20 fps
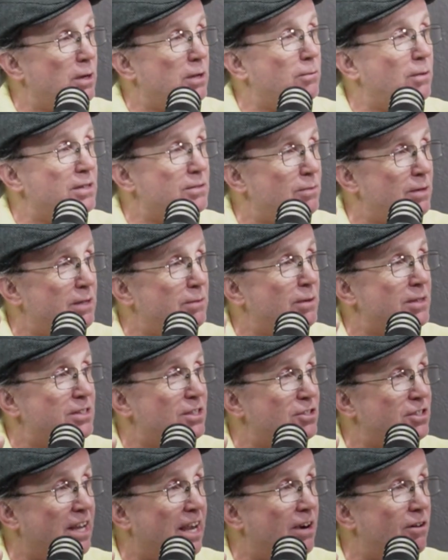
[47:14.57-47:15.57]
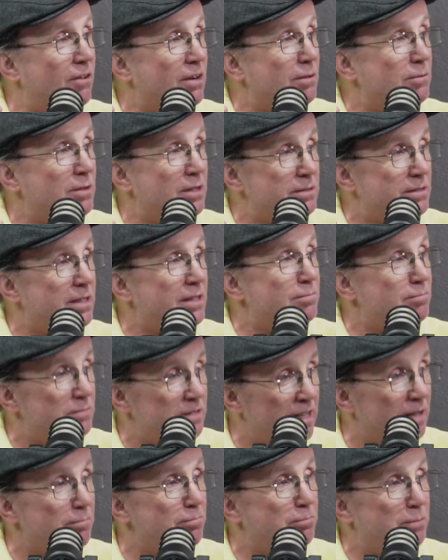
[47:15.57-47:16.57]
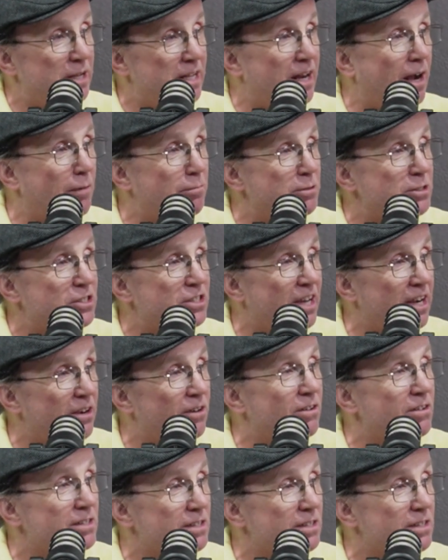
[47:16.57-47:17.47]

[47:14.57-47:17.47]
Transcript: when he went to jail and he would getting beat up in jail.